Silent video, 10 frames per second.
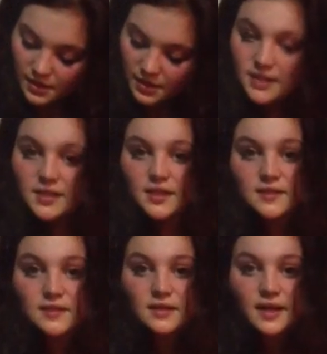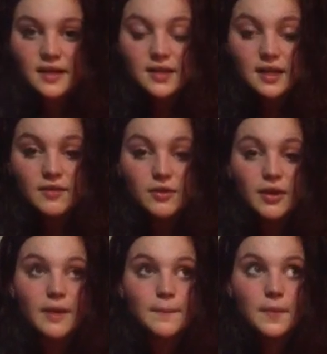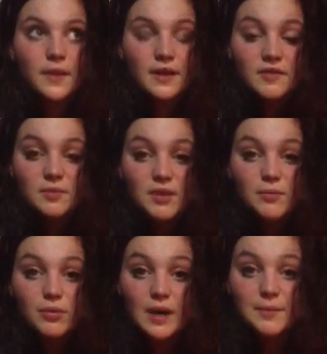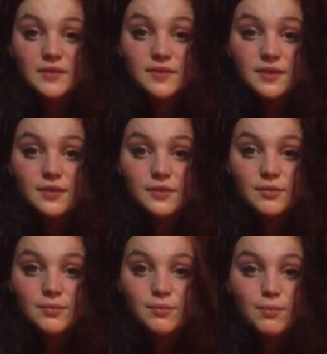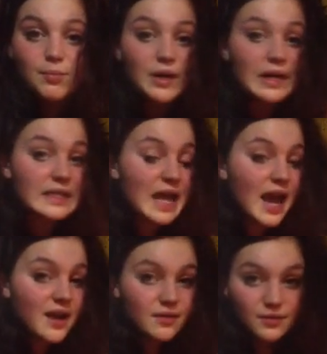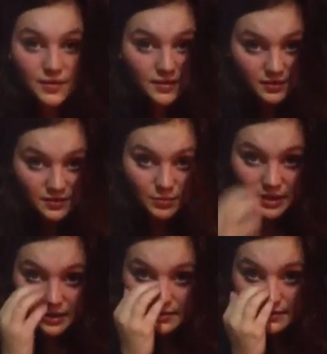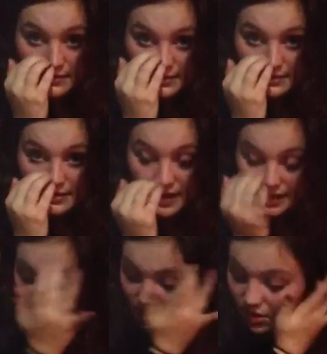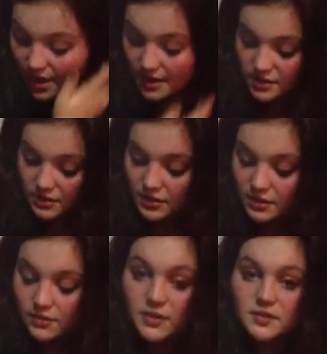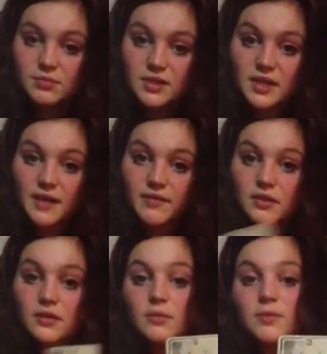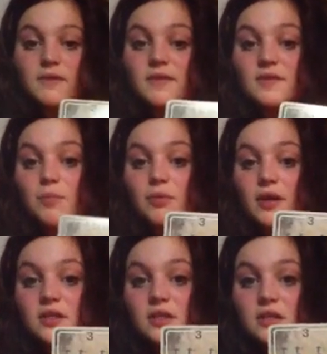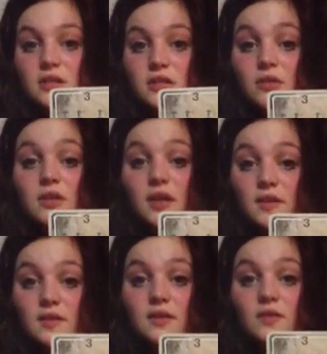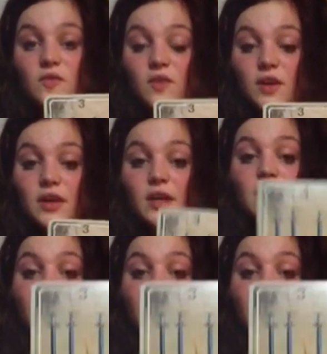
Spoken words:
It does look like love. Okay, love is being promised to you, but I don't think this week. I think you're actually going to be having a little bit of a separation issue, and yes, that is a very